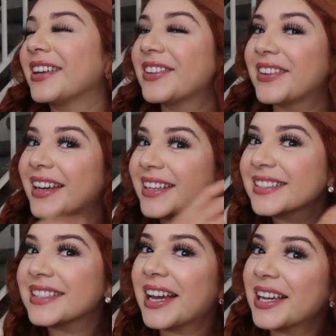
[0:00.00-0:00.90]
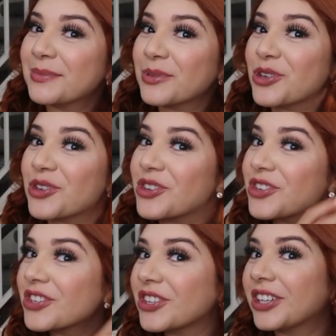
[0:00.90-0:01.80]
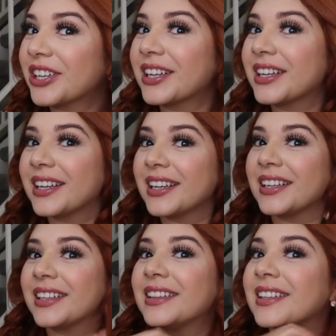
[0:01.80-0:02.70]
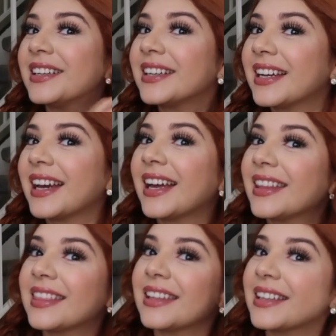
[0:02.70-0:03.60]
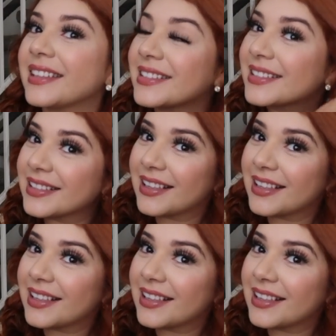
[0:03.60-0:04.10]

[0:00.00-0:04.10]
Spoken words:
You guys, I am shook. Look at this.